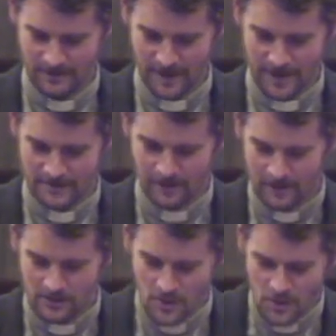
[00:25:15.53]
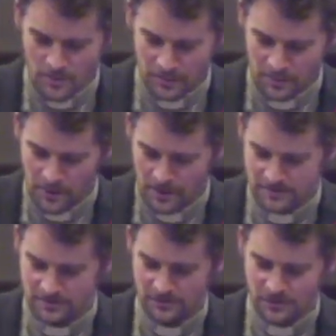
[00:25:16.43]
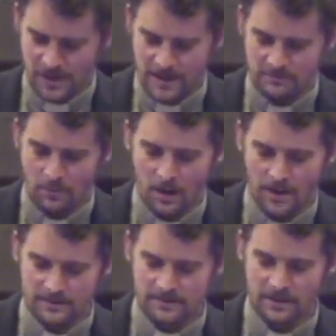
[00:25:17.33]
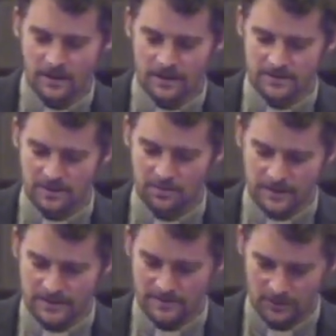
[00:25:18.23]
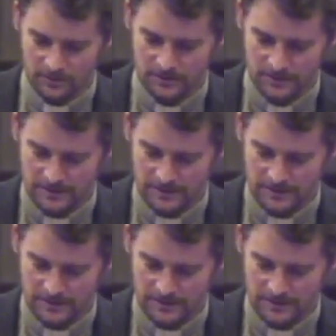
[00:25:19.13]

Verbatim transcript: And I know where the person shares my desire to please God.